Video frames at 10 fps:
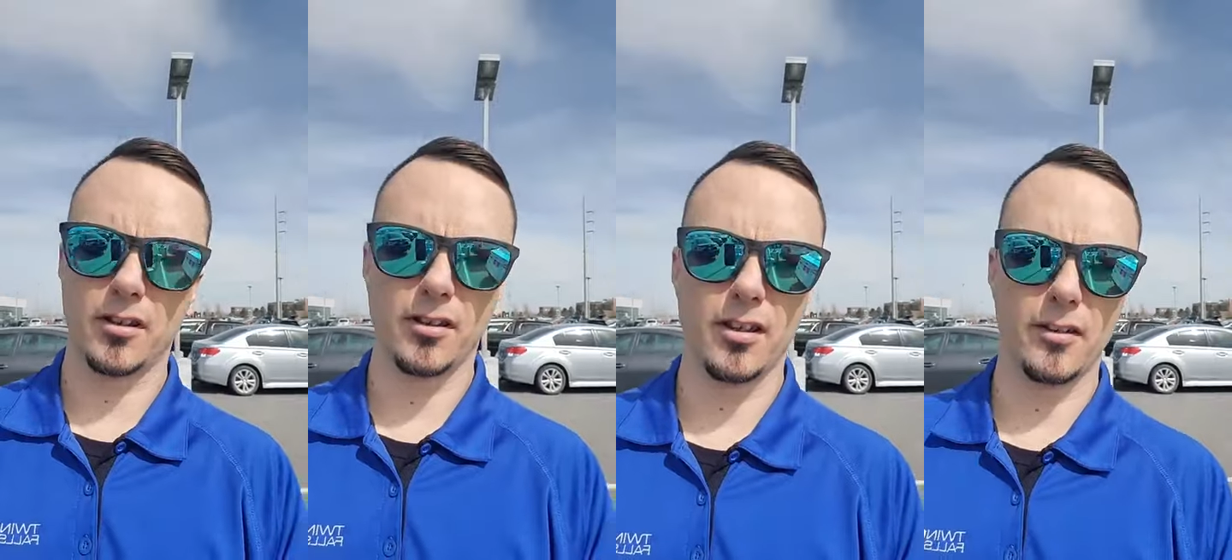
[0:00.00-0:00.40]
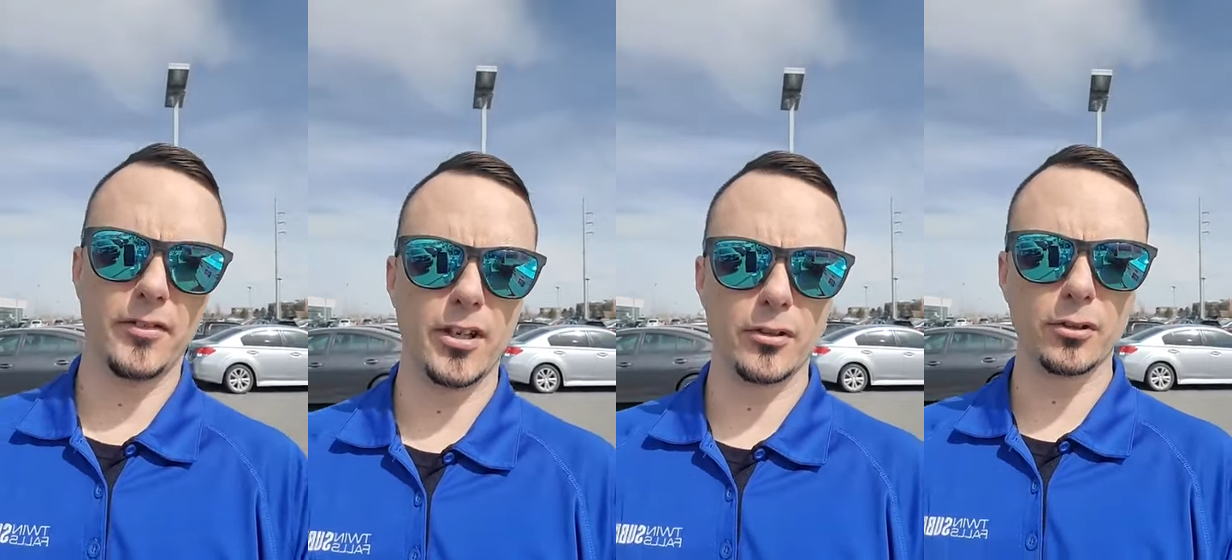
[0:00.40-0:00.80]
the
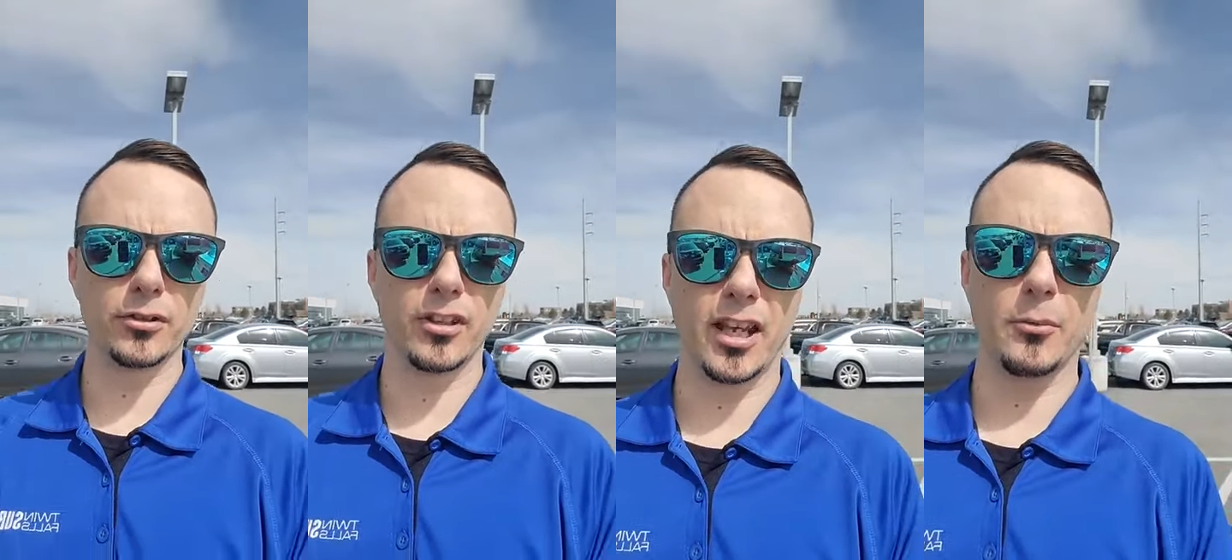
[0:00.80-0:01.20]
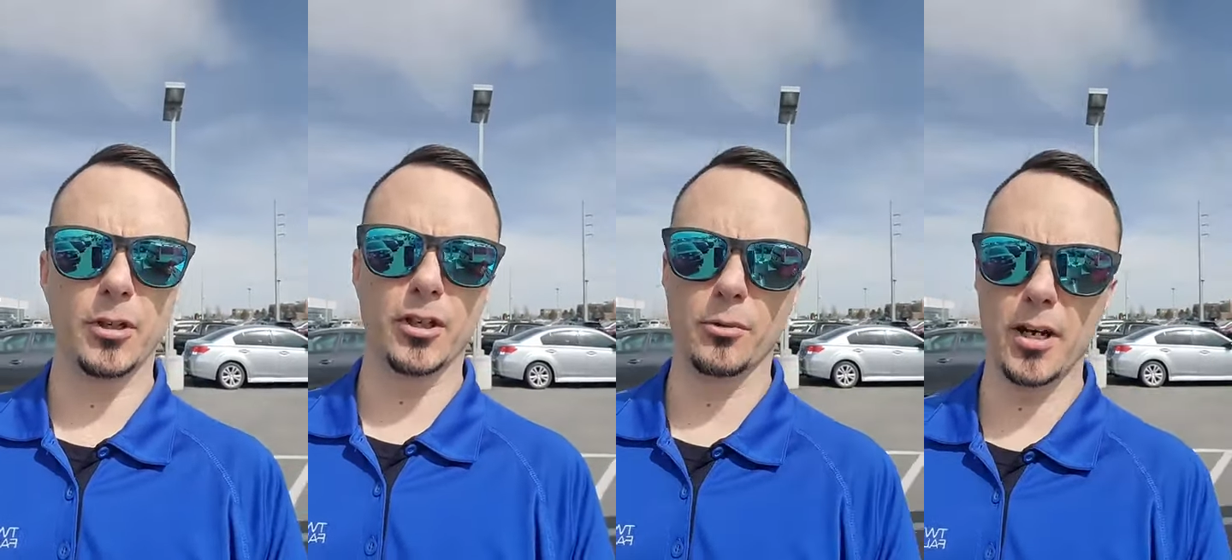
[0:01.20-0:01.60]
vehicles. And when
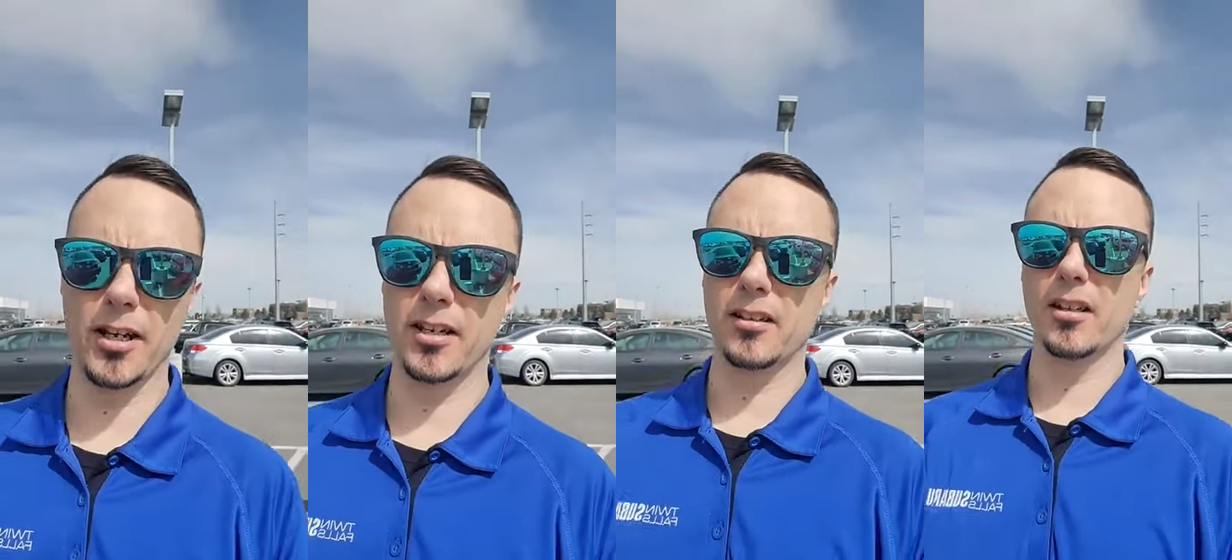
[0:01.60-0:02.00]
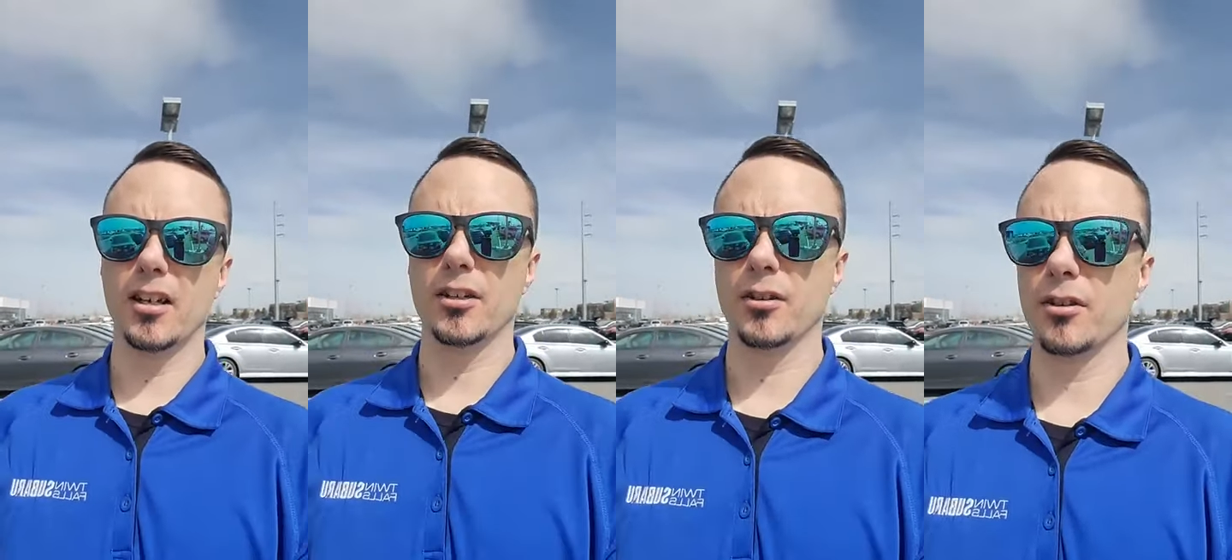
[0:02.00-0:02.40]
you're ready,
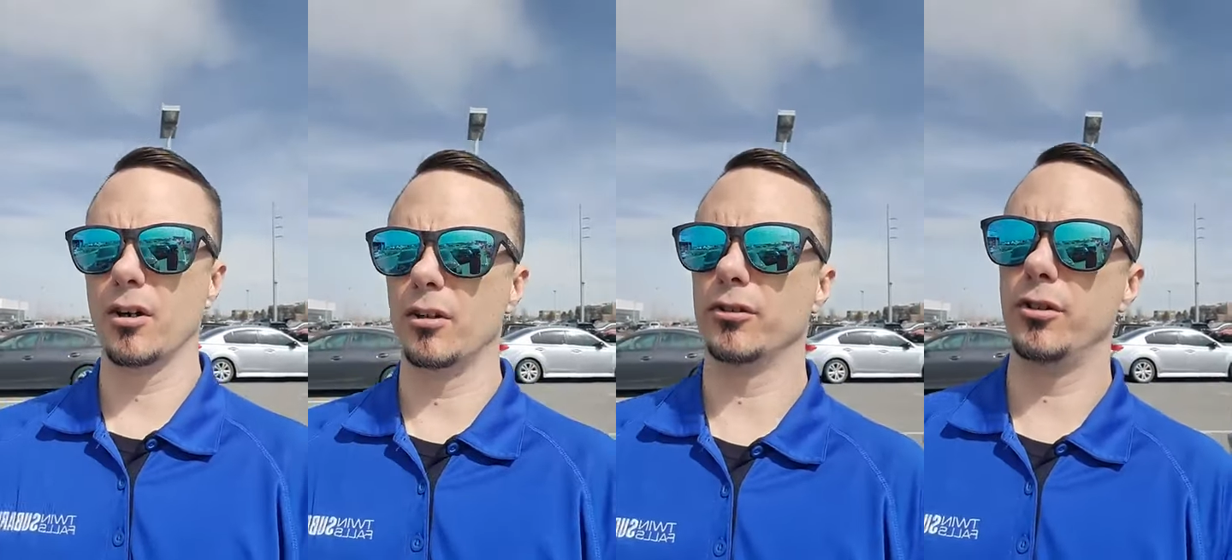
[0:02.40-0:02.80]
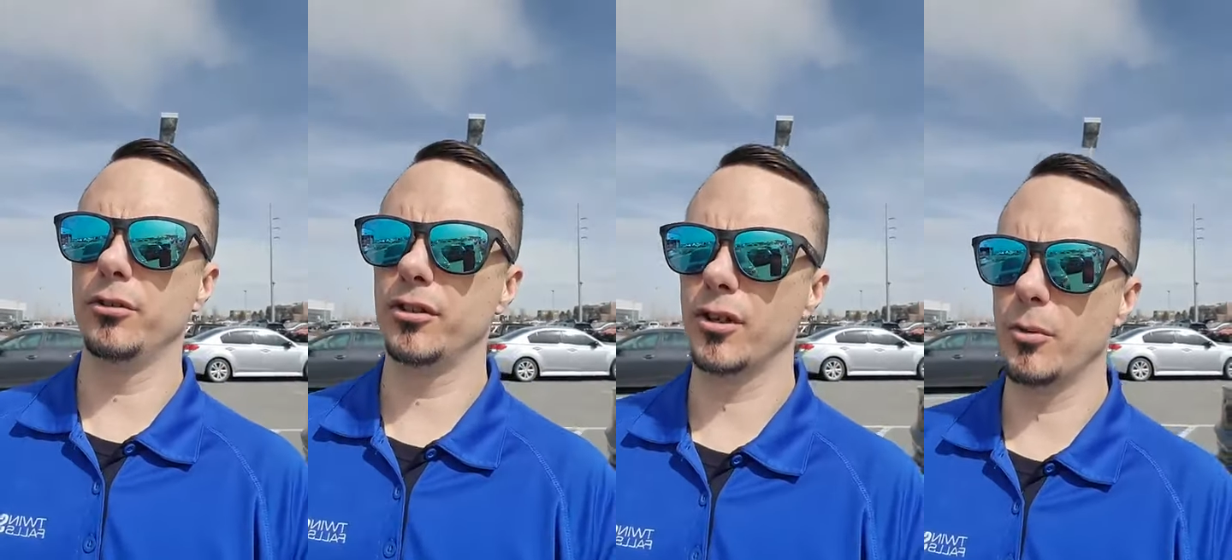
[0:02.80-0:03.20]
you can call
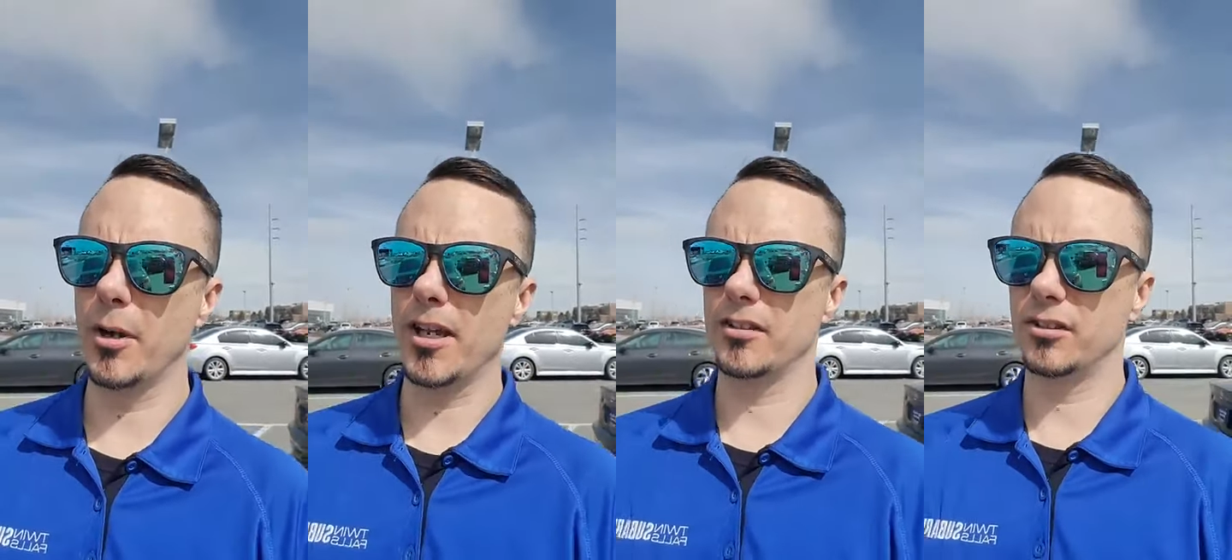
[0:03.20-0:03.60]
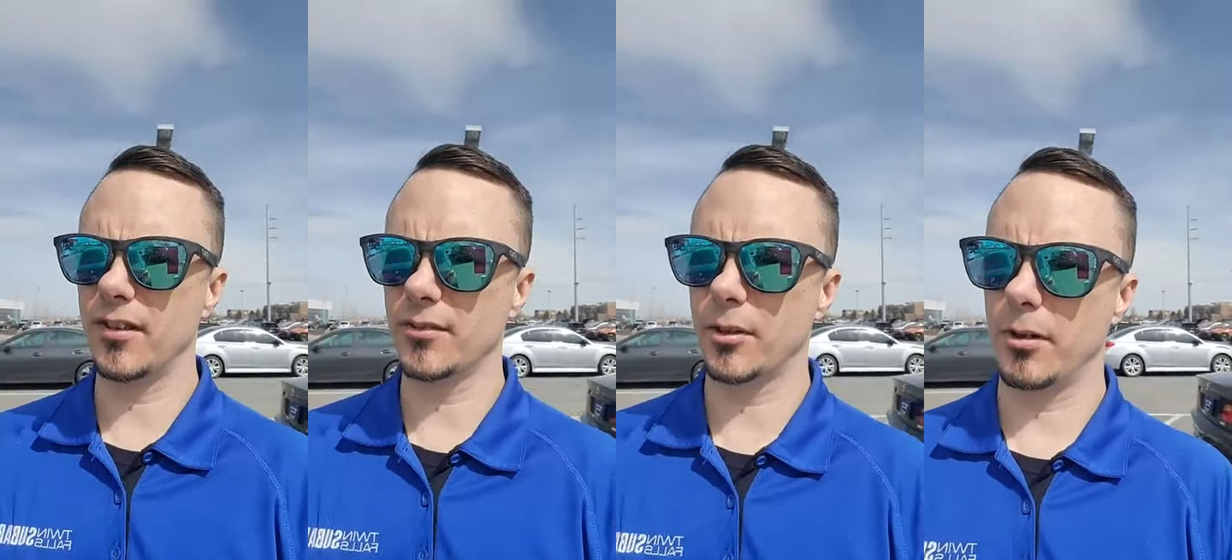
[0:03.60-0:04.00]

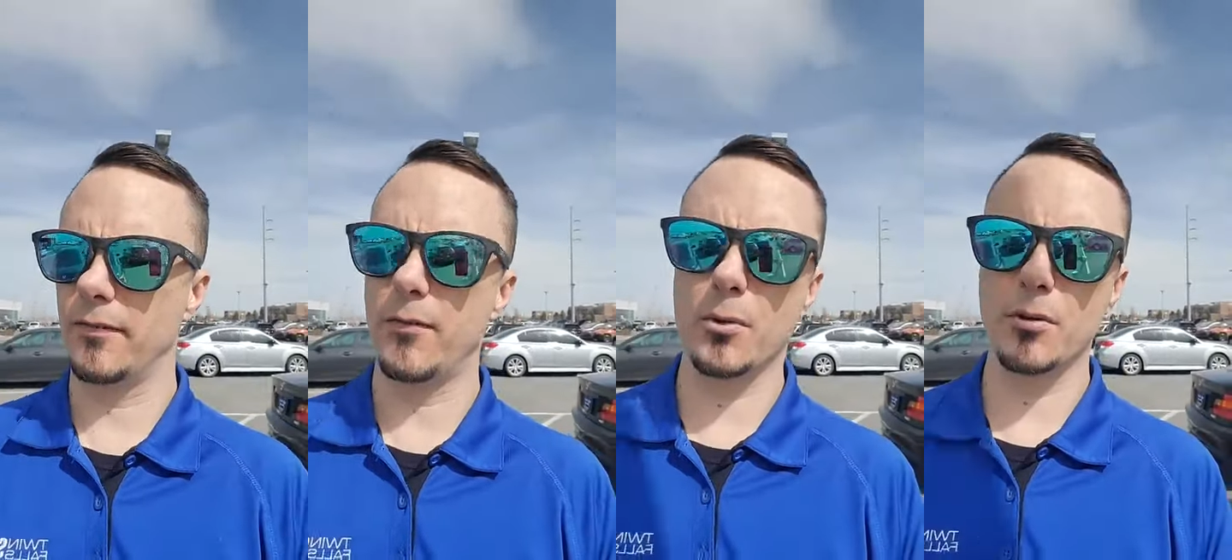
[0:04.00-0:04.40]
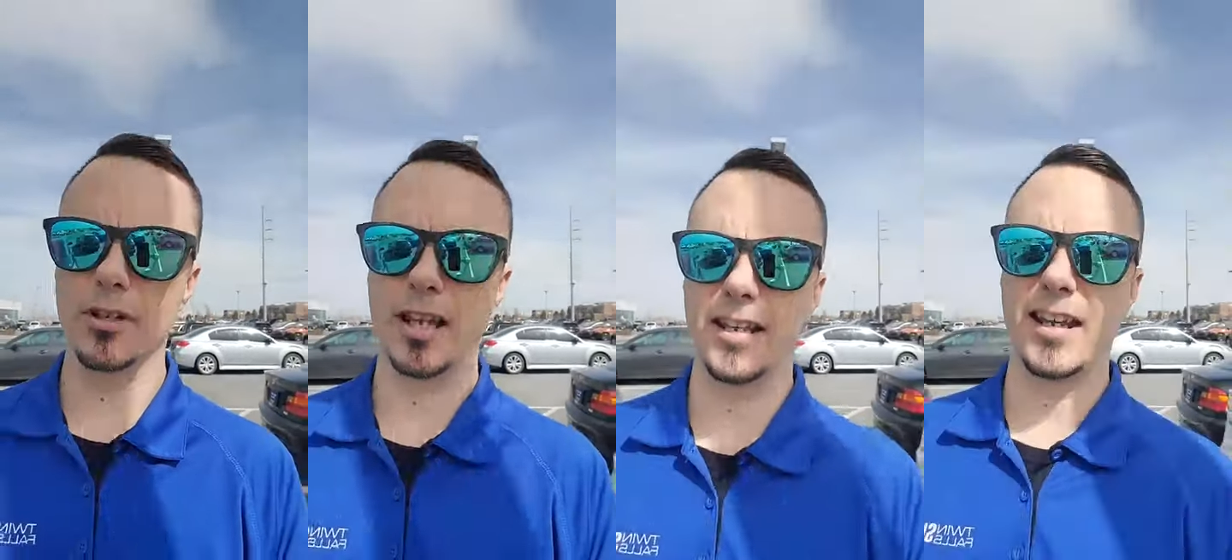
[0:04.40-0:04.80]

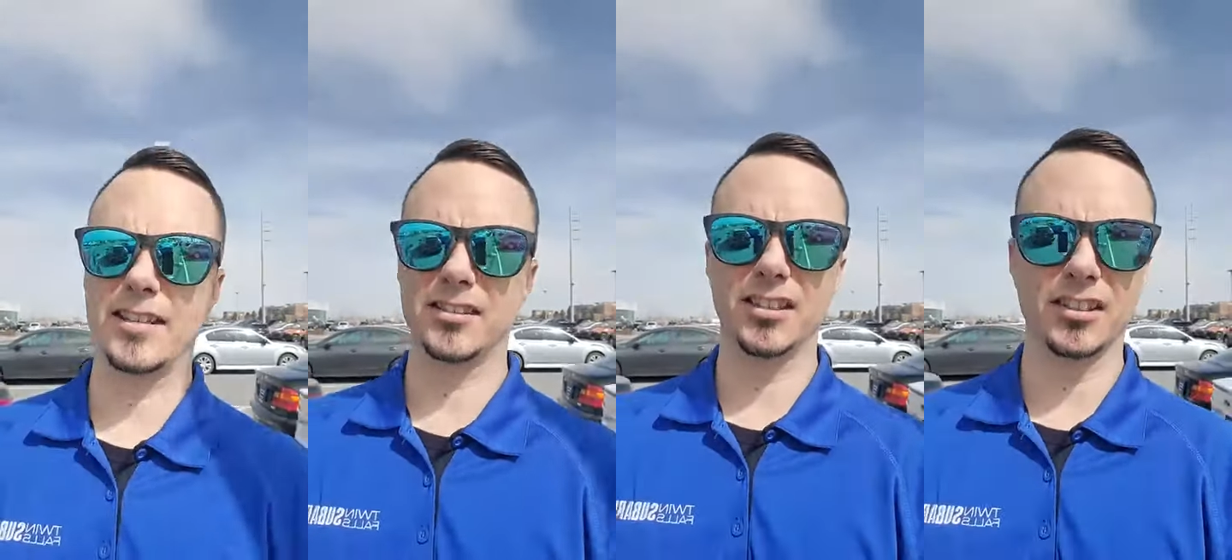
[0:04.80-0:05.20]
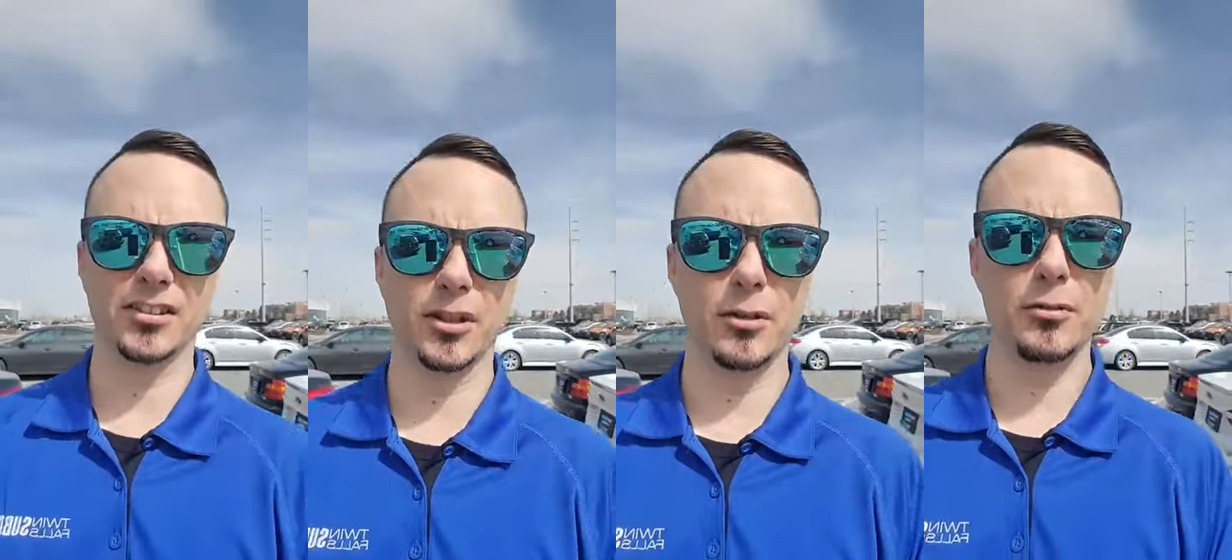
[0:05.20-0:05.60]

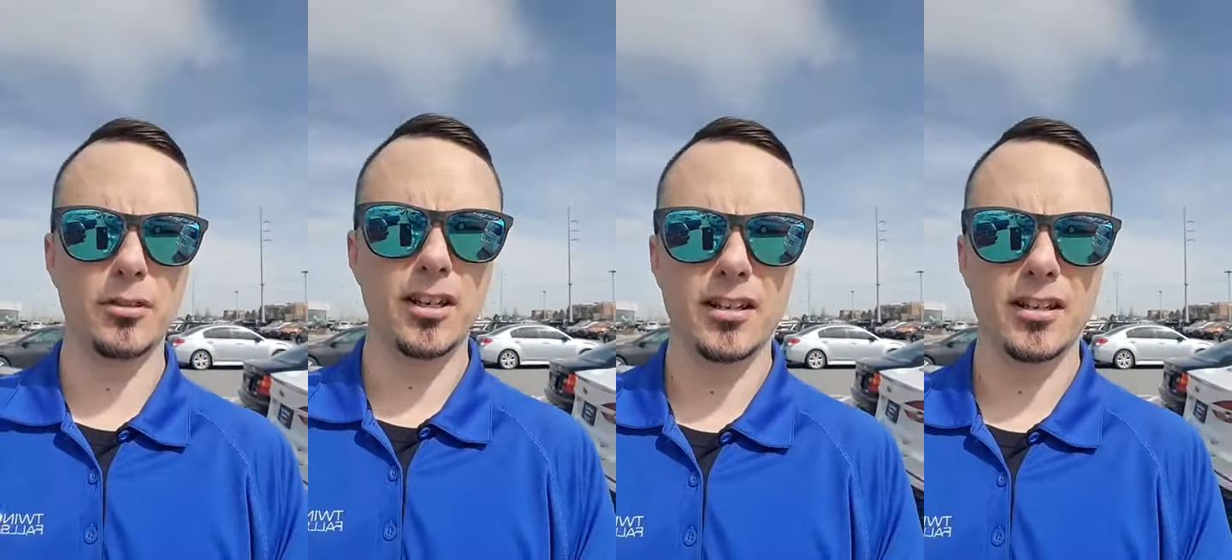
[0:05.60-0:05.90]
208-734-8860.